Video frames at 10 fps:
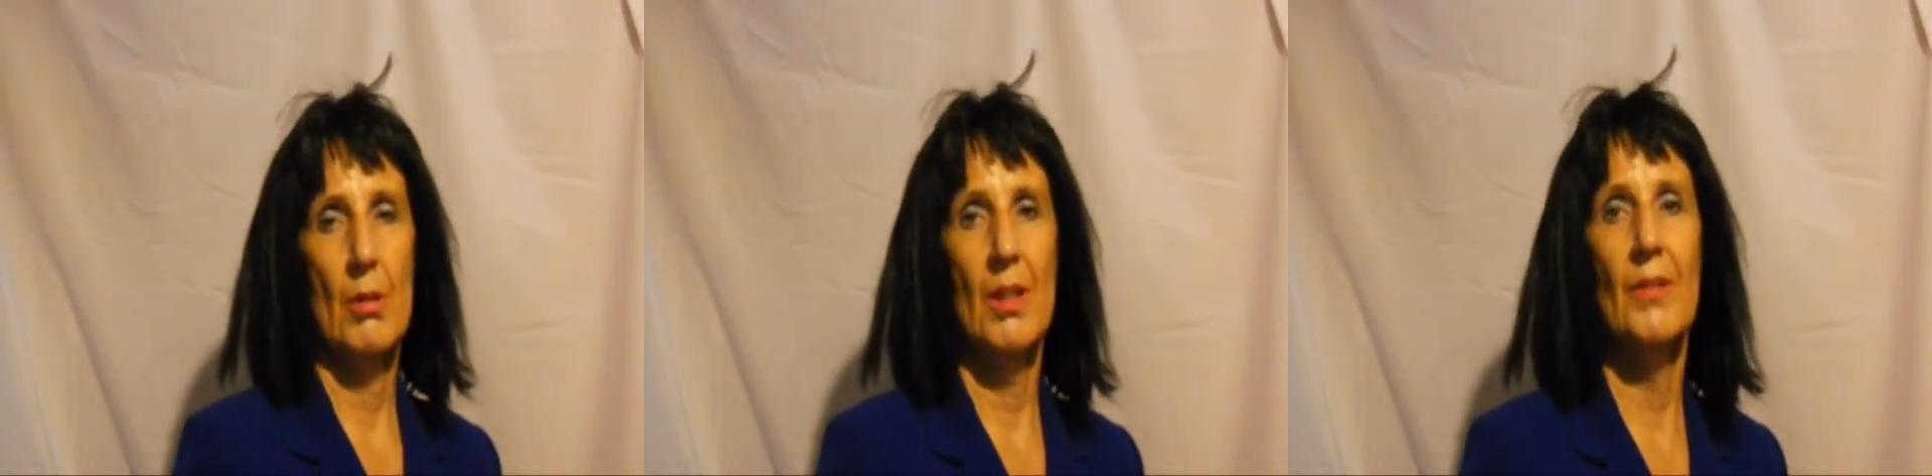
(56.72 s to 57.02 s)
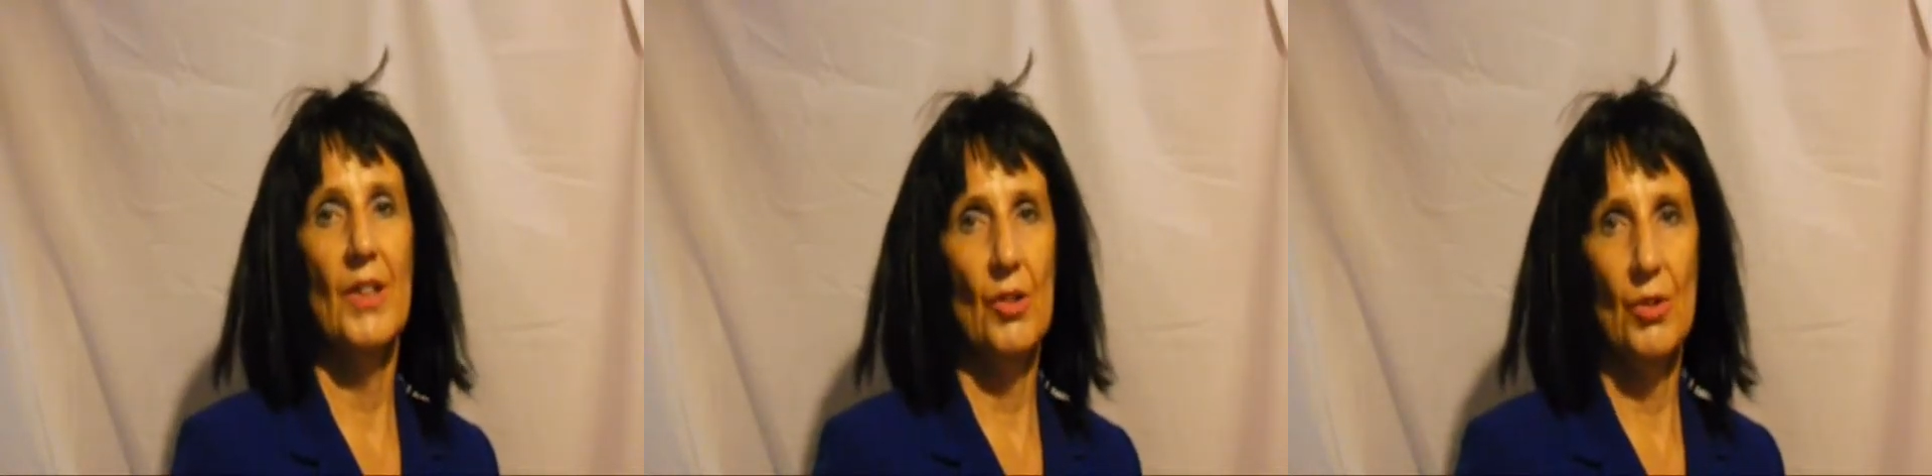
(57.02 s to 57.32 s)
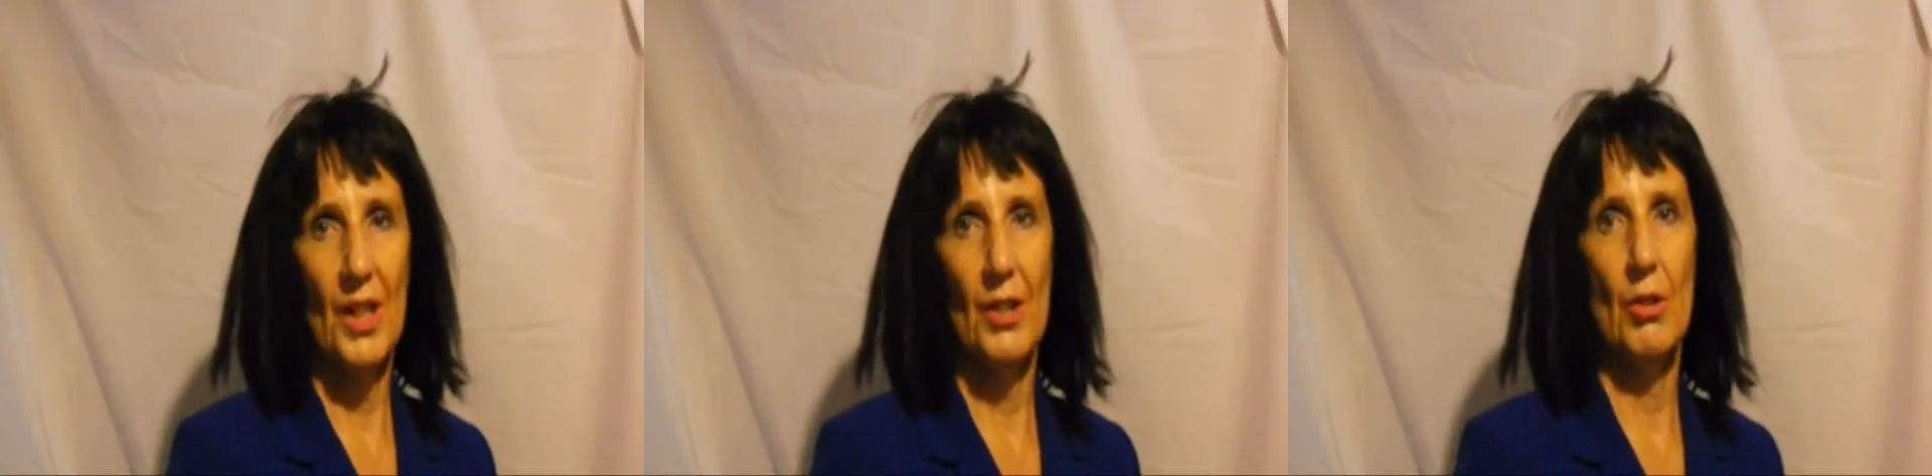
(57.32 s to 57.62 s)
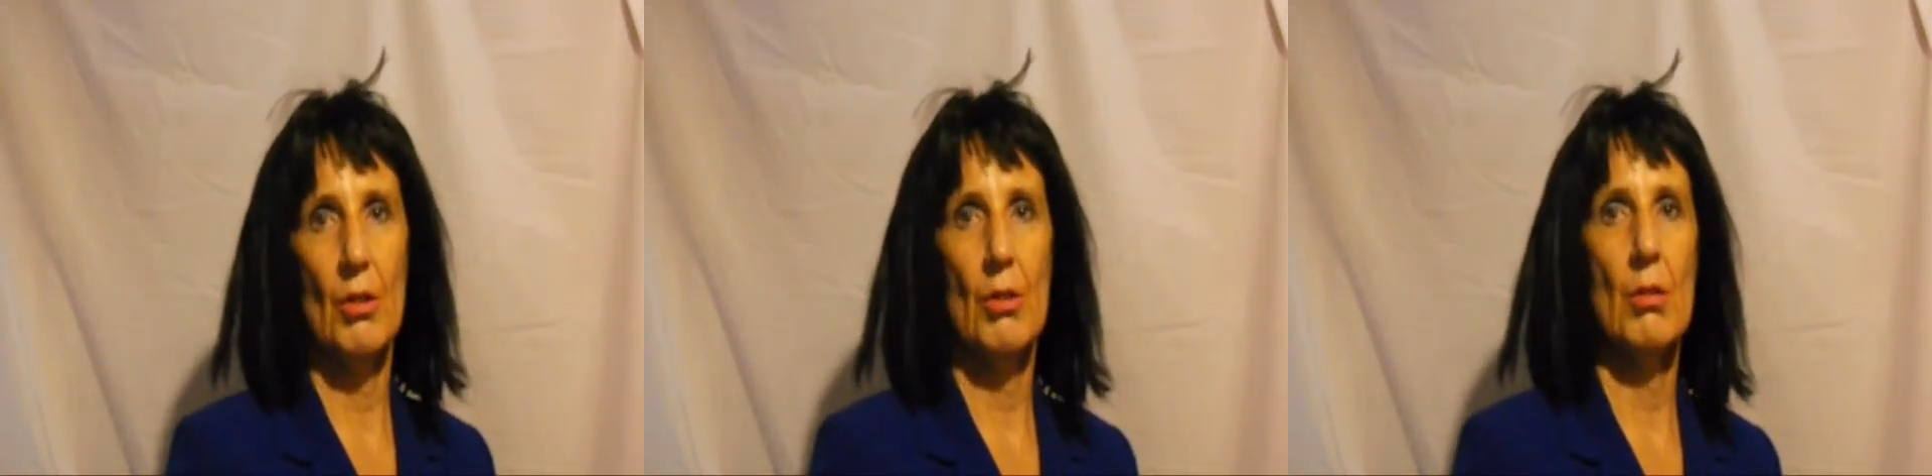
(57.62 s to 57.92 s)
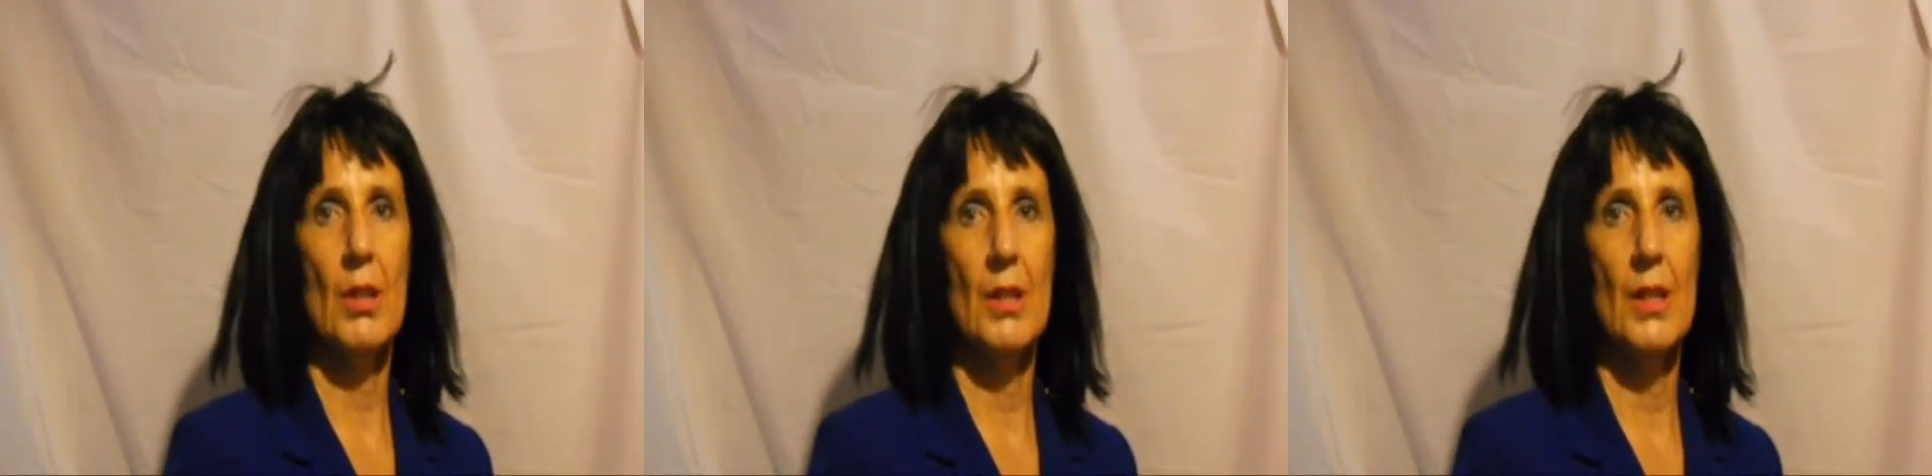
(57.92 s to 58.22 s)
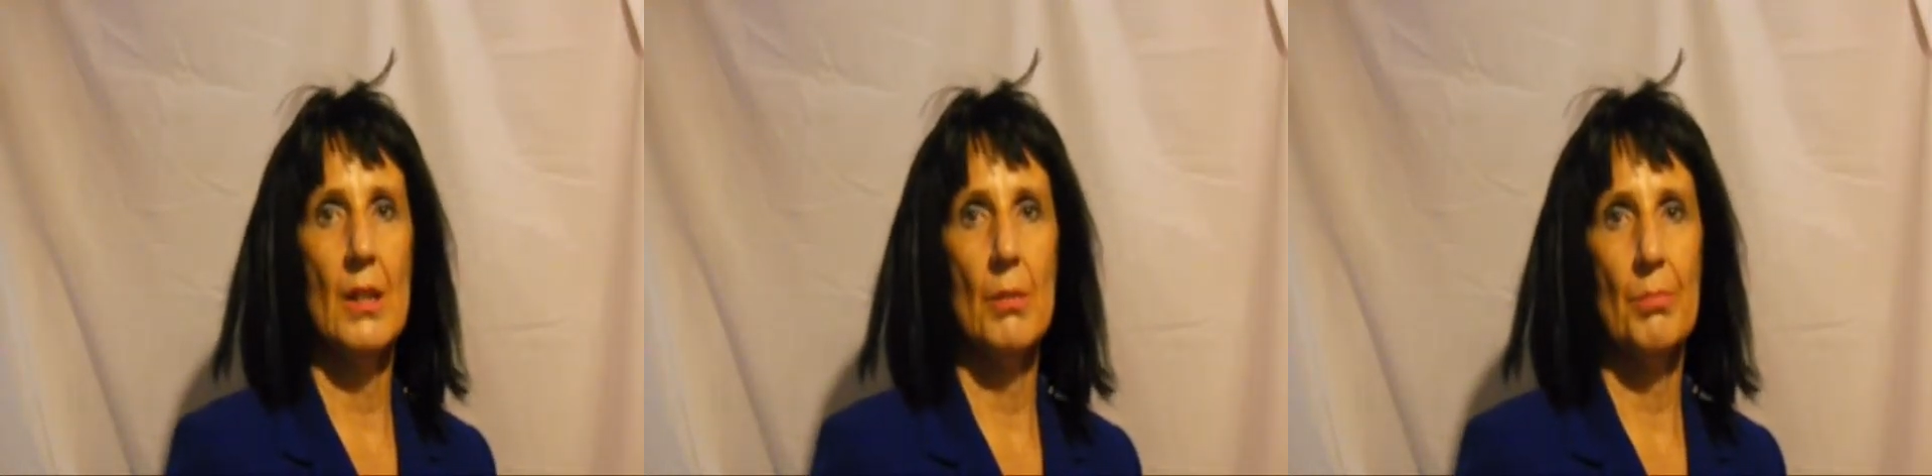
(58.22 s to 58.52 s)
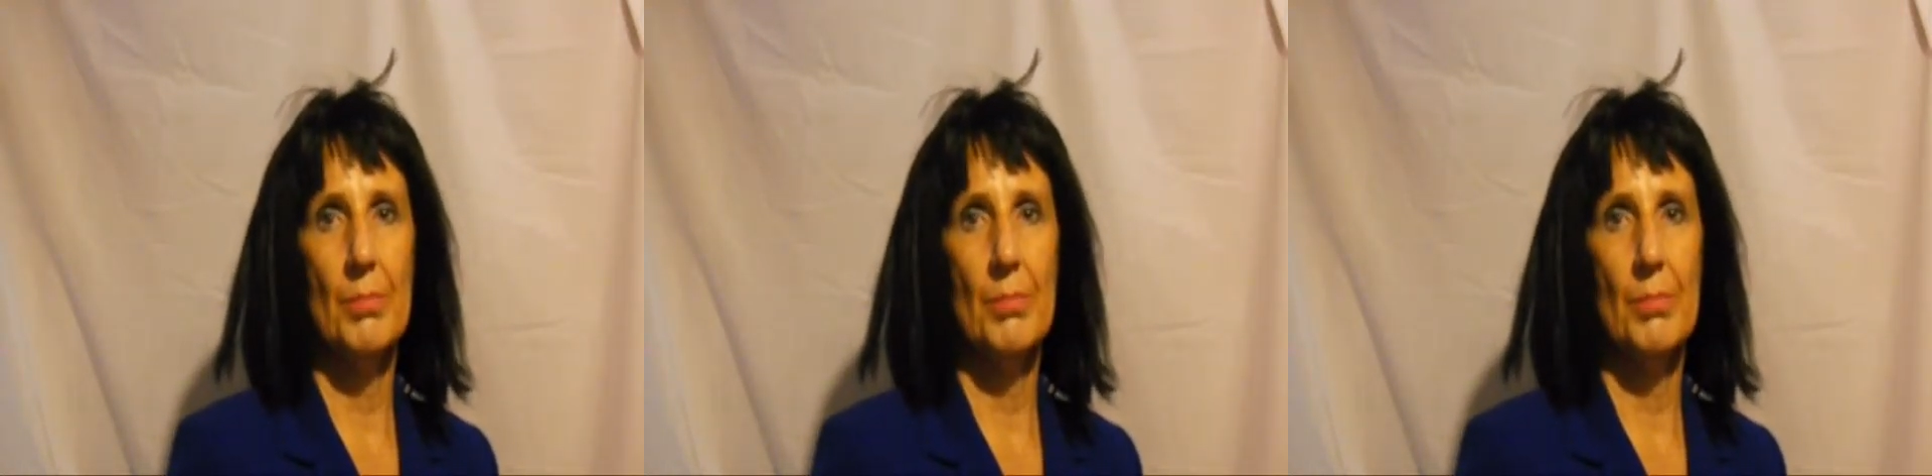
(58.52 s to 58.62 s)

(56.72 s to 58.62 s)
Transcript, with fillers: Living together in a